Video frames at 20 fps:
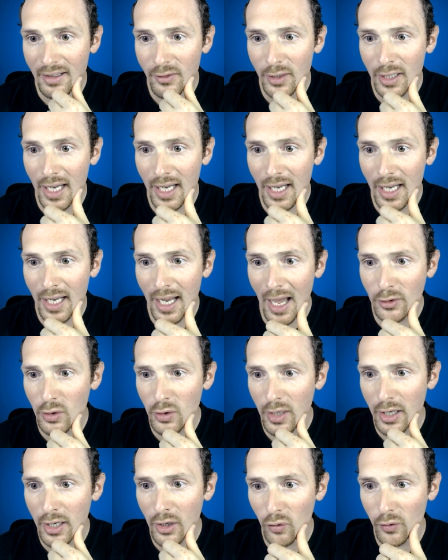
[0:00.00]
Erika, how
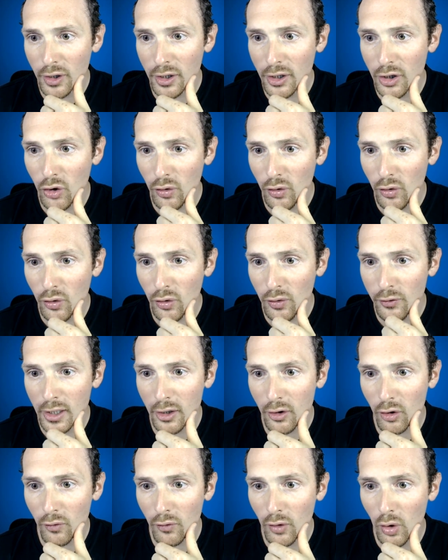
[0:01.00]
did you get over your
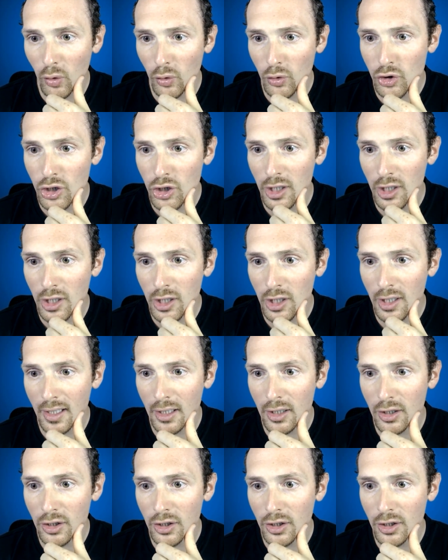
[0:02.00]
fear of launching